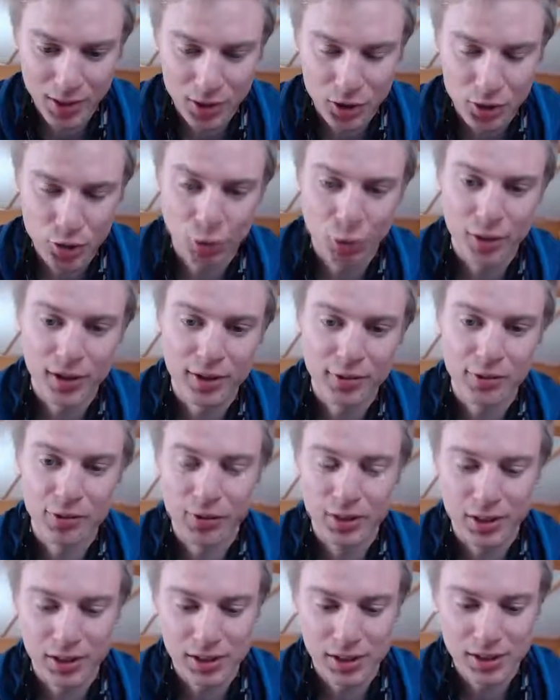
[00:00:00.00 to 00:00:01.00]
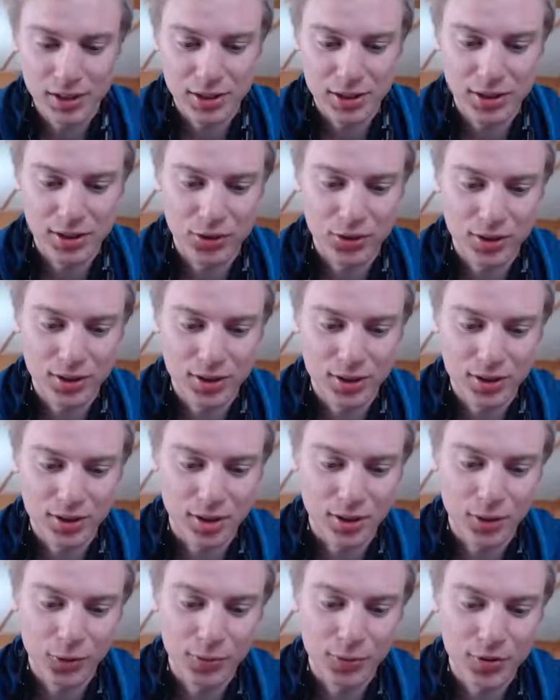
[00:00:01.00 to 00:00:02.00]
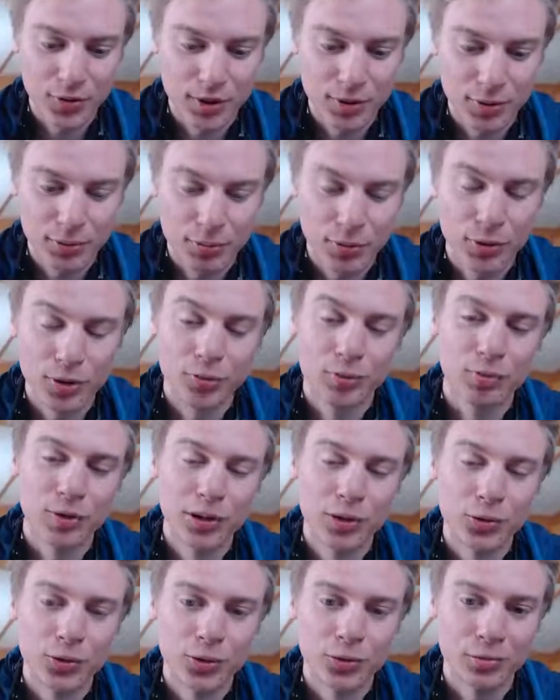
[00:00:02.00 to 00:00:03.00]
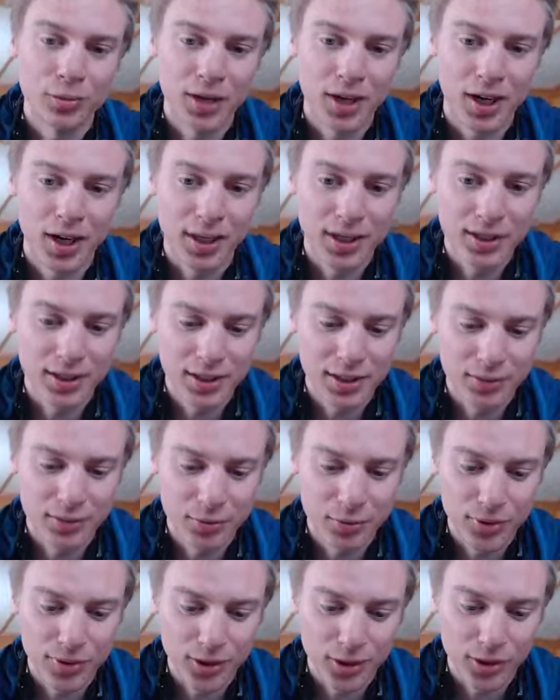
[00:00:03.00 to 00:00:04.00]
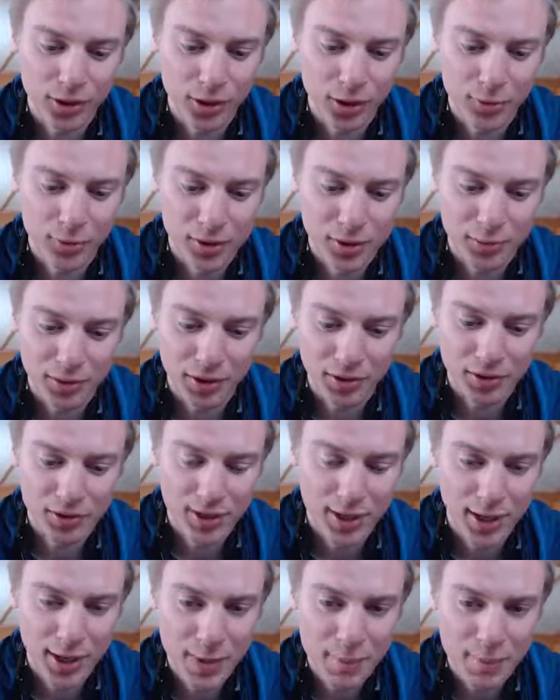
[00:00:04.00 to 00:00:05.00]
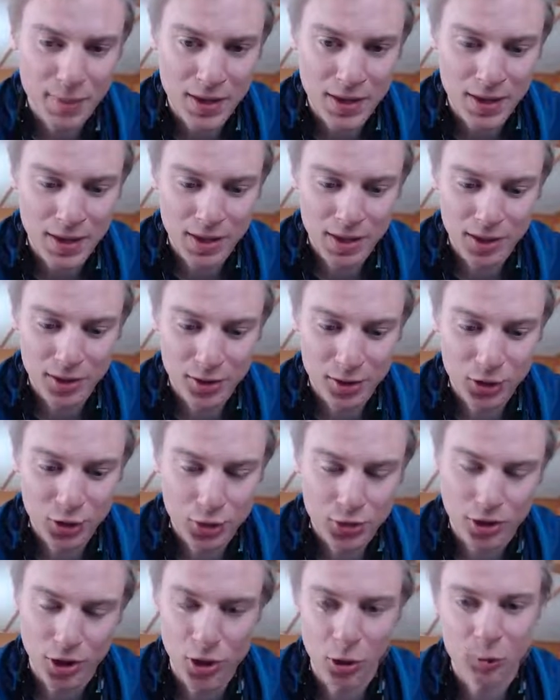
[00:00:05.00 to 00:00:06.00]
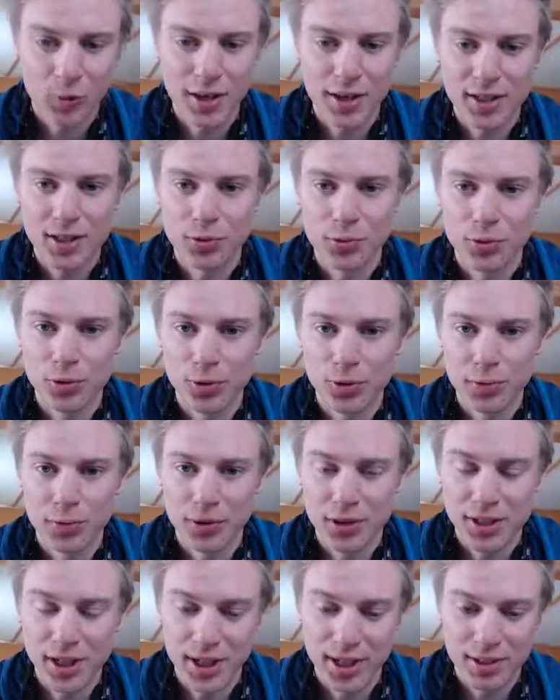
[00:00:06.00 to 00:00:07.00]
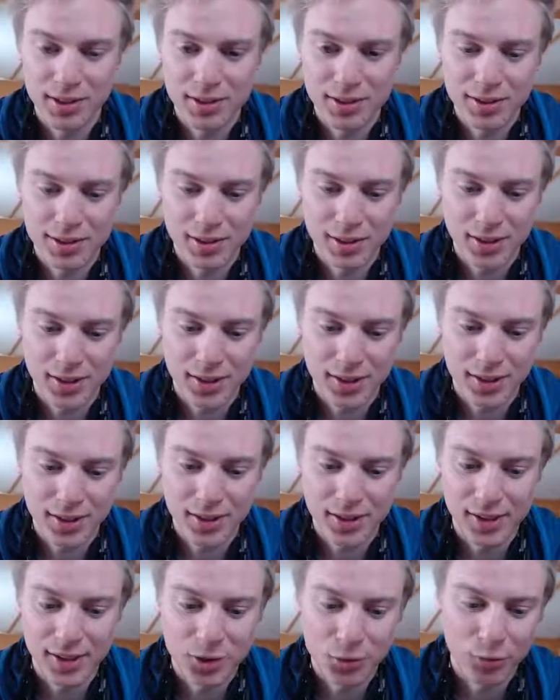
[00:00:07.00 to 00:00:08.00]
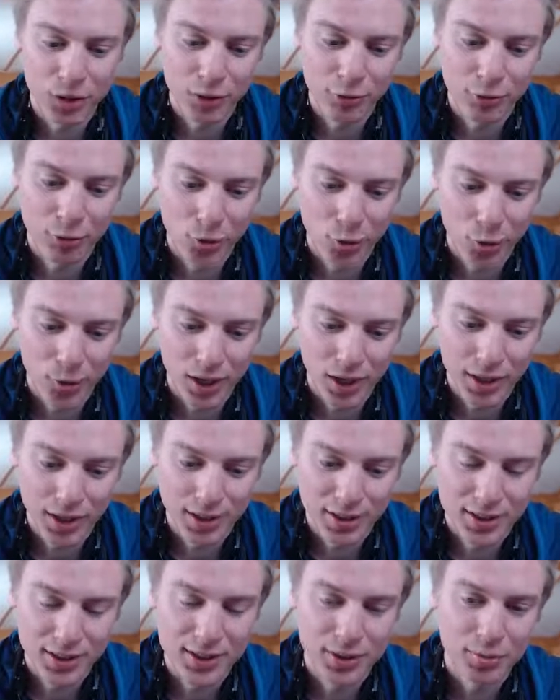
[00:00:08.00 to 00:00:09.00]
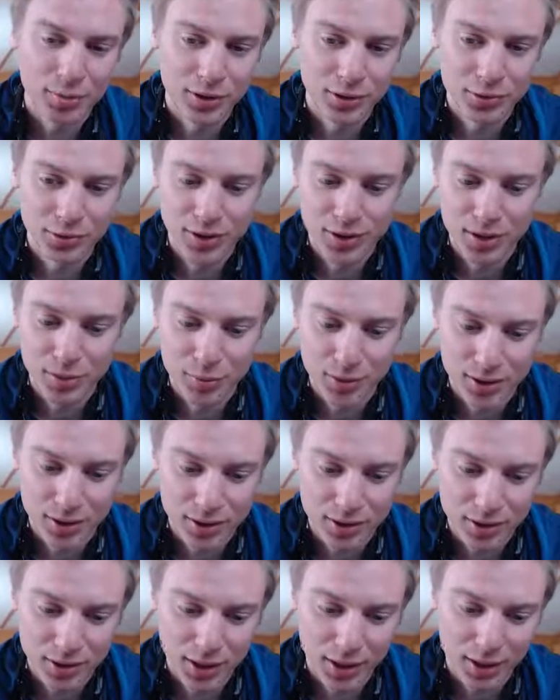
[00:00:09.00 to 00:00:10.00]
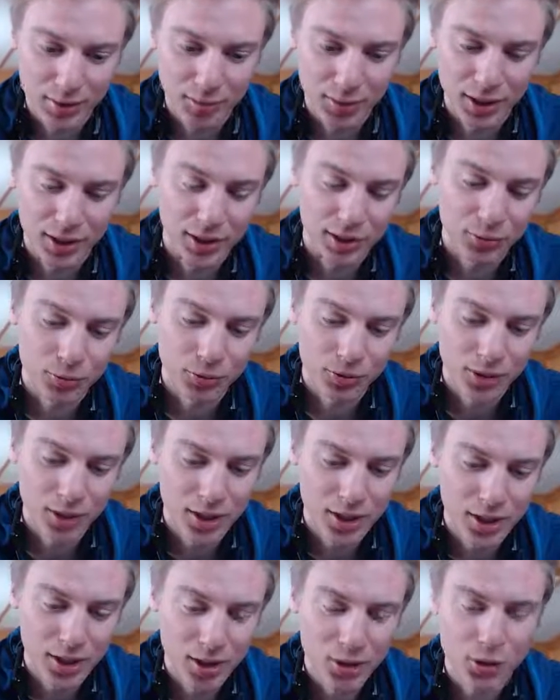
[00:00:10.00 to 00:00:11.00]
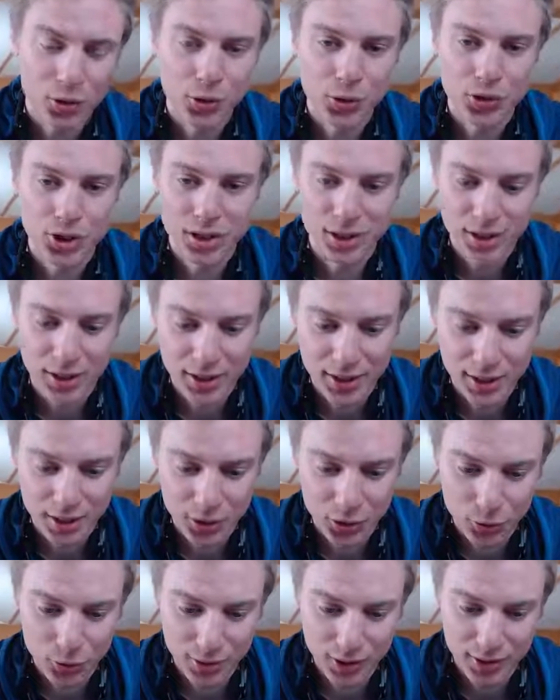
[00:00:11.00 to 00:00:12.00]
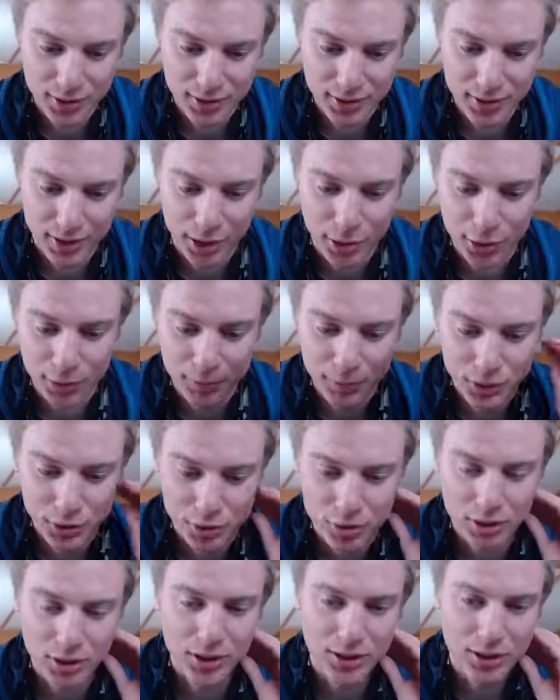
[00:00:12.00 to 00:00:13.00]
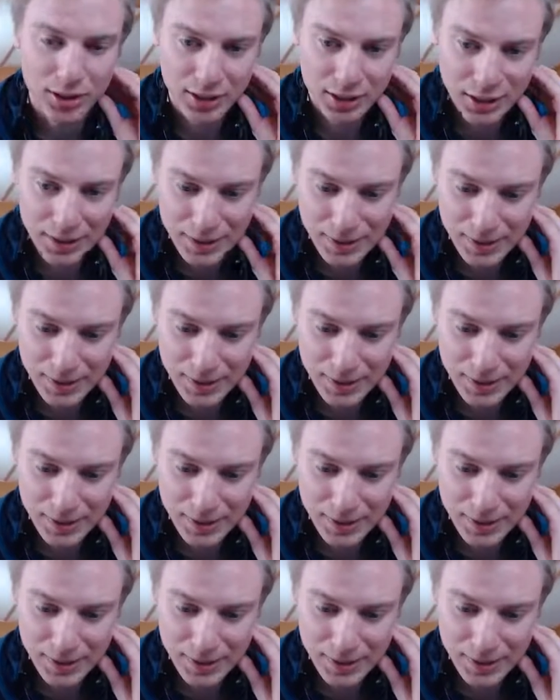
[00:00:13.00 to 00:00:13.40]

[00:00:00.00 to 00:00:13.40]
and you're waiting for the elixir, you can still put balloon behind even when the golem is about to die, because those golemites will protect as well for a while, and then the balloon and the minion like behind will cruise in, and you will get the tower usually.